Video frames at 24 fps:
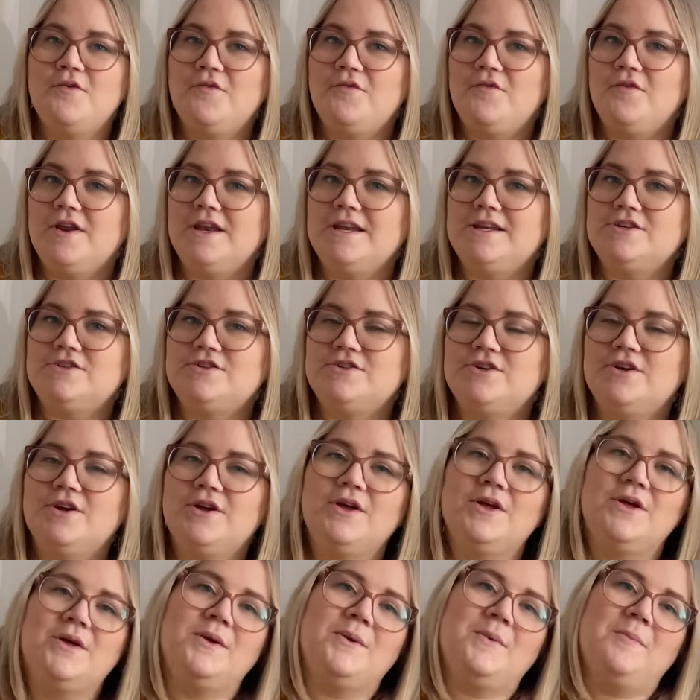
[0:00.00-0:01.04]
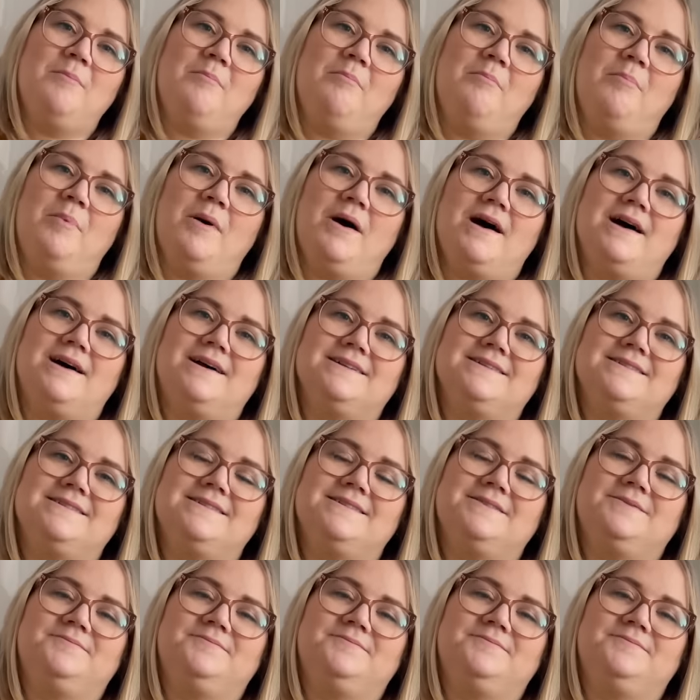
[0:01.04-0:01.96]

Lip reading: Finnish, but